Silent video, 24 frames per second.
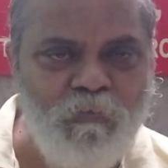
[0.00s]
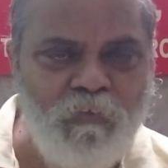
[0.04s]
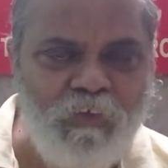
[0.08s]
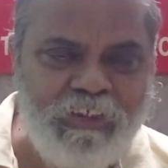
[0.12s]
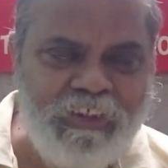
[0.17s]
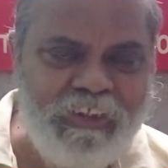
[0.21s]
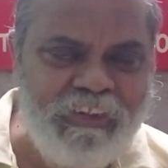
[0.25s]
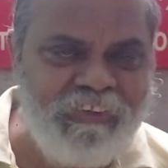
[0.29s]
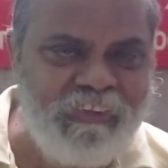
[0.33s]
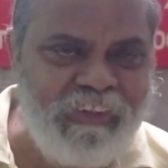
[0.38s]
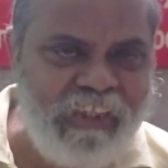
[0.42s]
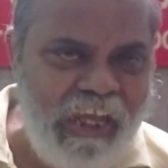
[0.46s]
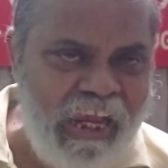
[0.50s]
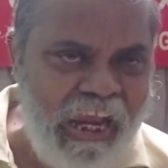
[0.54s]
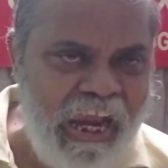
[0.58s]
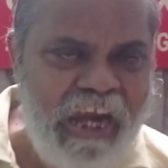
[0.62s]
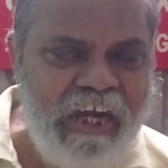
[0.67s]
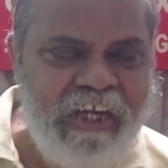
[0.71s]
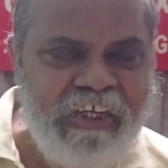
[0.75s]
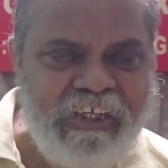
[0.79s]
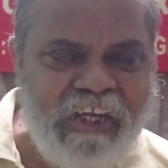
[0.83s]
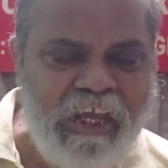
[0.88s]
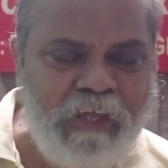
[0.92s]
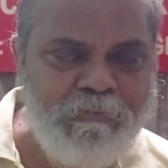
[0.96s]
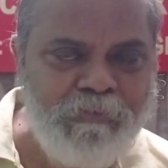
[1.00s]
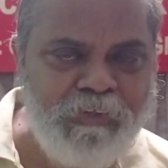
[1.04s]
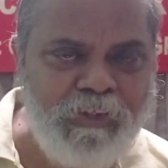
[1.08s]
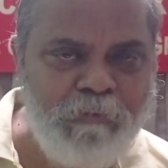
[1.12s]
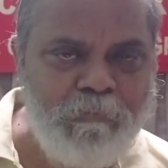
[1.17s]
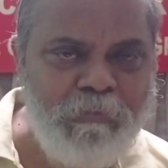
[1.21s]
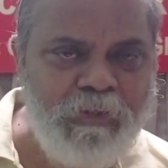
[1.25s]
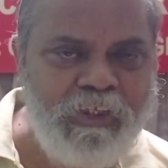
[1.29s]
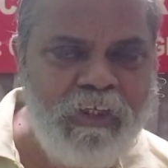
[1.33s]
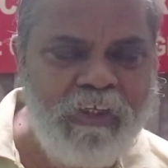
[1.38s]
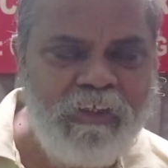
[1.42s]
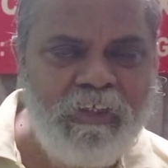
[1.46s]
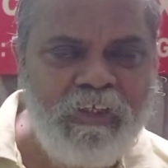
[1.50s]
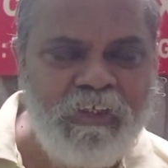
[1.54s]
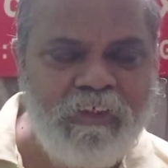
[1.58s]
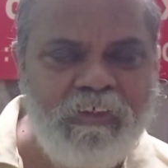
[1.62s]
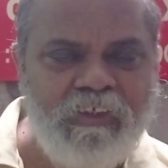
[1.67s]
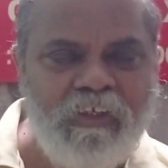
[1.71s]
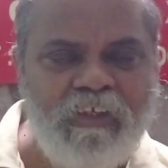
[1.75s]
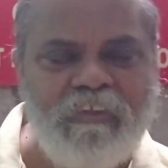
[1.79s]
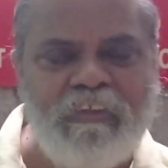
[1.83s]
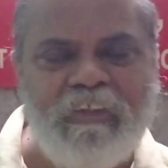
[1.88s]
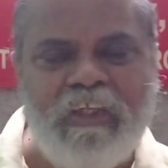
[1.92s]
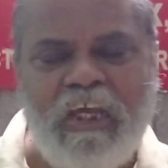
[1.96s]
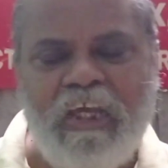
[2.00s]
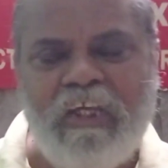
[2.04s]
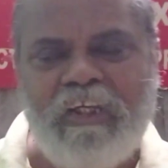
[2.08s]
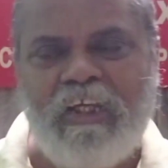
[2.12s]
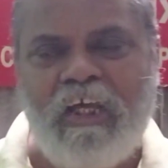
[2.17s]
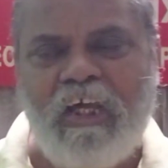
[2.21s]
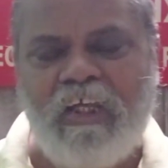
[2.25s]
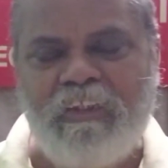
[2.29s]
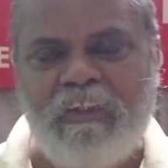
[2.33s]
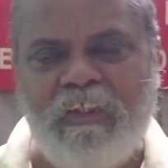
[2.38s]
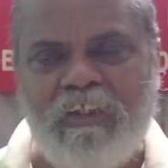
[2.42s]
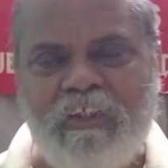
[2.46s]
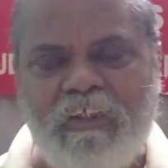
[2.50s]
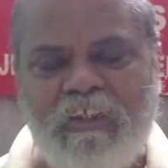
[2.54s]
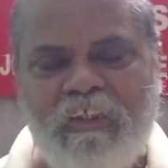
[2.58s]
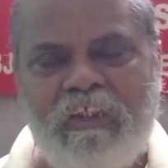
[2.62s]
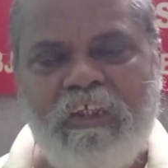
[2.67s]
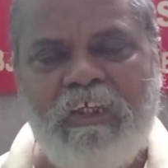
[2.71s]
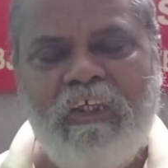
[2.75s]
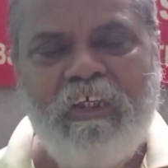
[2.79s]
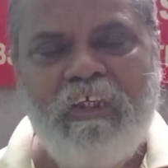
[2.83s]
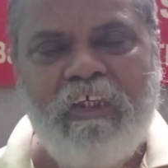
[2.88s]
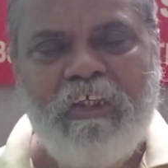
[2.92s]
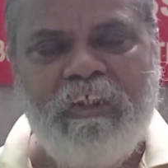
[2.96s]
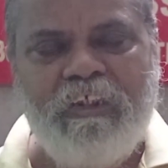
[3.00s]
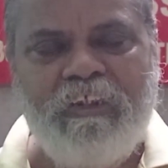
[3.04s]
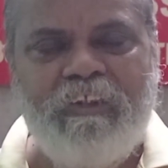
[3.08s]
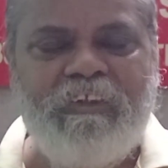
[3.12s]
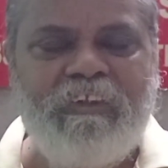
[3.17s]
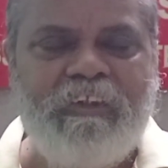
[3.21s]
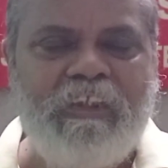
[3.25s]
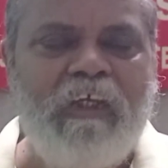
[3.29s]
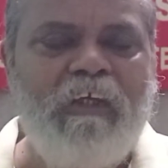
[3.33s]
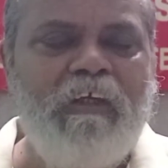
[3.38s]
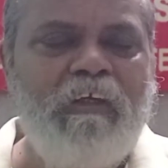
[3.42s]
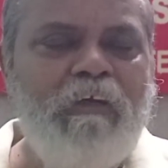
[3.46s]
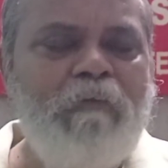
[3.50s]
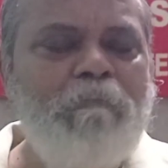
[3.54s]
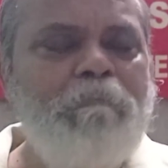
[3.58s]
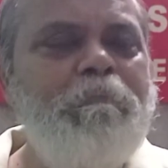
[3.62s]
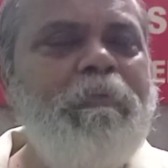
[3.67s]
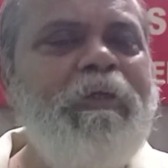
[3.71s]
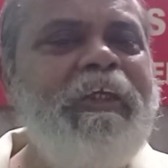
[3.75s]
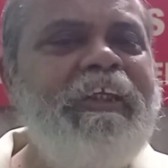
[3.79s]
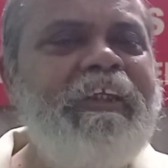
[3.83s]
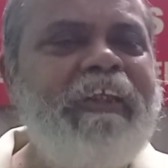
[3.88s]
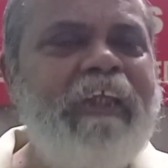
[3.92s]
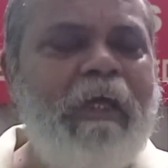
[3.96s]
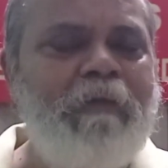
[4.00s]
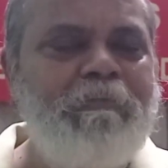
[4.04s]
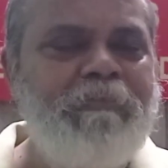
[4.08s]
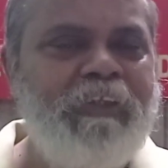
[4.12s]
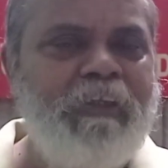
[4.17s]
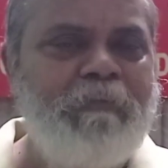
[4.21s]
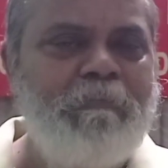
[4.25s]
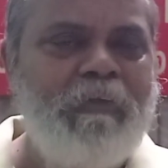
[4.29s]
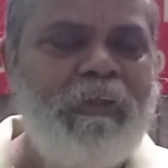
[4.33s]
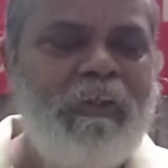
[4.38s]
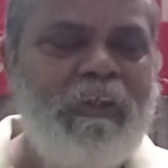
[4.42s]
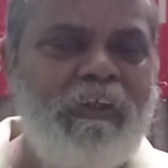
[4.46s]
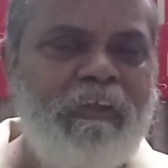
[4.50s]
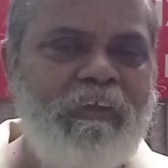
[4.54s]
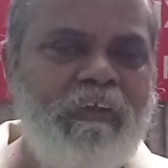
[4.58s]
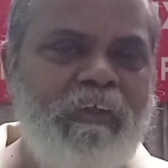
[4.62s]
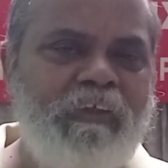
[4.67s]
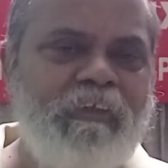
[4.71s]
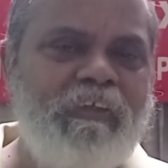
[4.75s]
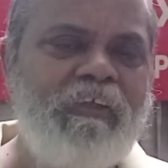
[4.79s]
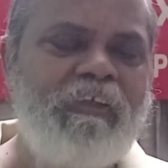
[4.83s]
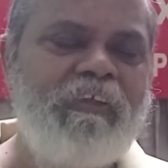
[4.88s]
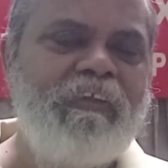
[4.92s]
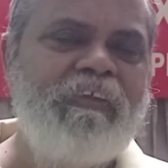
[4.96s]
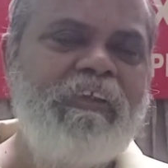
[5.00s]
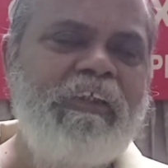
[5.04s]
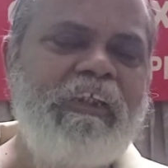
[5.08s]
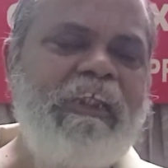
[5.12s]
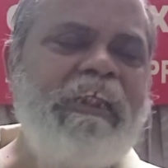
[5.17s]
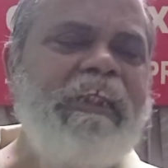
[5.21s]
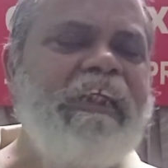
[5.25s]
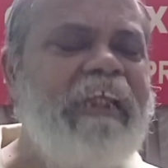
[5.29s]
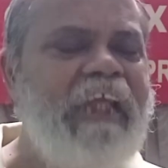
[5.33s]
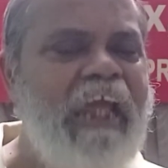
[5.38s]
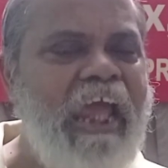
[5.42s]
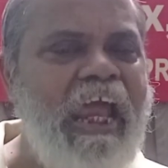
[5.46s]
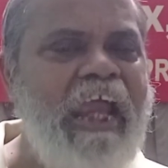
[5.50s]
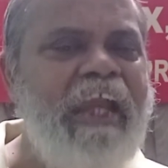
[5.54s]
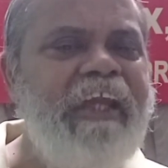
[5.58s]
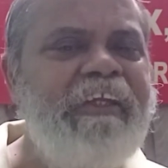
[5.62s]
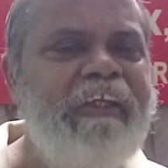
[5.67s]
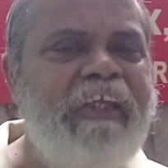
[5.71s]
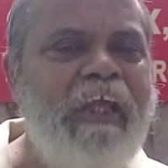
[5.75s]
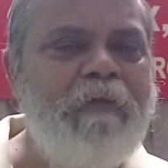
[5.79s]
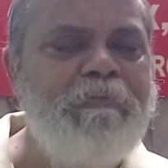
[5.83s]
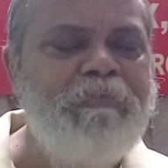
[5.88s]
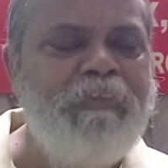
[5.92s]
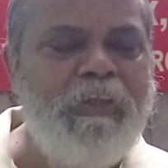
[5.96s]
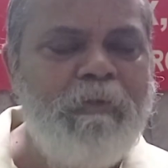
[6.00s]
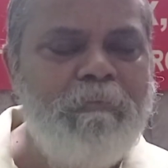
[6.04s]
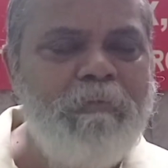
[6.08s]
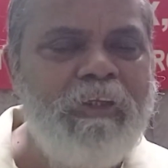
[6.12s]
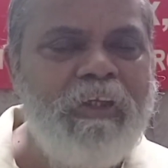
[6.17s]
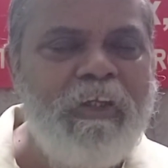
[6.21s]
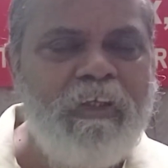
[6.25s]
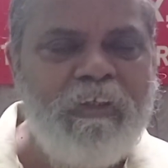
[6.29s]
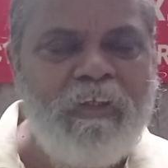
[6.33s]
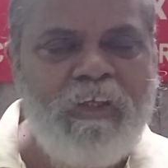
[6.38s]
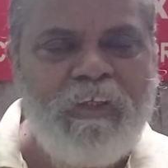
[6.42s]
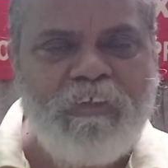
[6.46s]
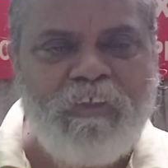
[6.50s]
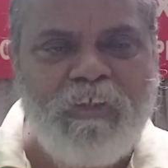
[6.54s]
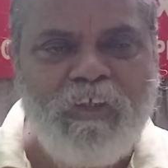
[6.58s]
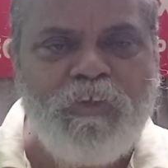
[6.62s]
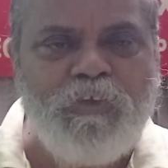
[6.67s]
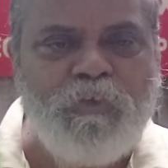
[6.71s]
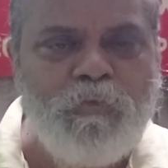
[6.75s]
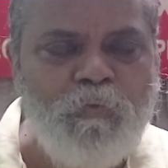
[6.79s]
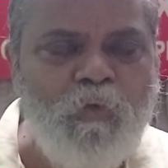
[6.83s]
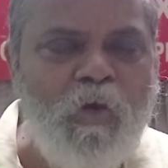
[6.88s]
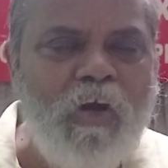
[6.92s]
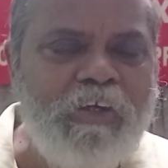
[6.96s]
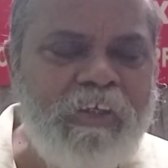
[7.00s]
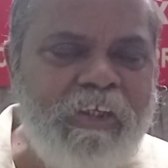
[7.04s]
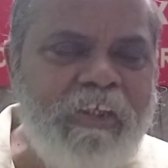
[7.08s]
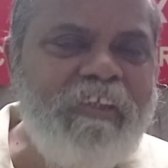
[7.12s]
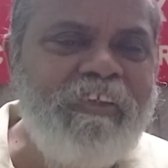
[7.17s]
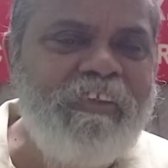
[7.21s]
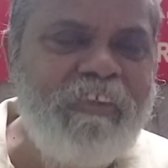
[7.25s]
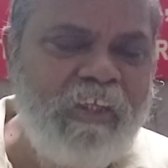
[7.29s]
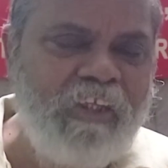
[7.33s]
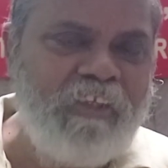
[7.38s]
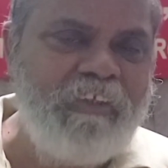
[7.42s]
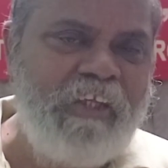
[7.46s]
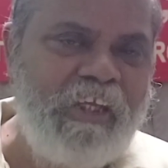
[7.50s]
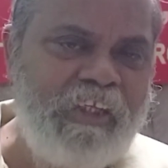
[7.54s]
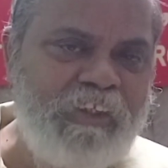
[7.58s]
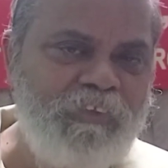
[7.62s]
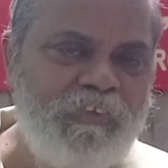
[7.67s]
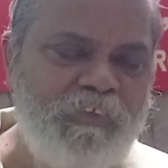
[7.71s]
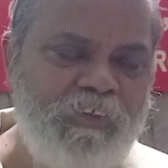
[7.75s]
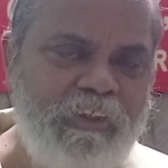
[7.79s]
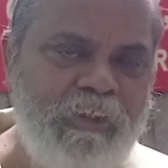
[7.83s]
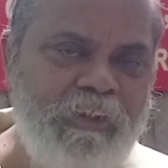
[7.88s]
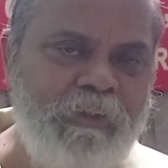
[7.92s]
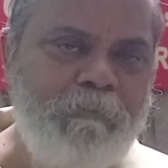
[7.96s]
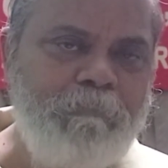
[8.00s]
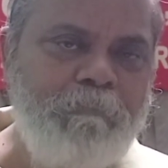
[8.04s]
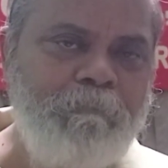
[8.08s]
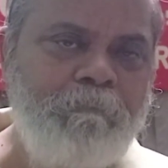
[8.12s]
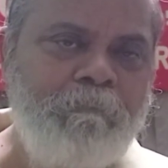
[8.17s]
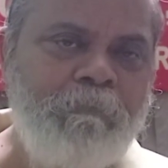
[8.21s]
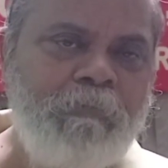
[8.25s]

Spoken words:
One is the N-type semiconductors and other is the P-type semiconductors. In N-type semiconductors, what is done actually?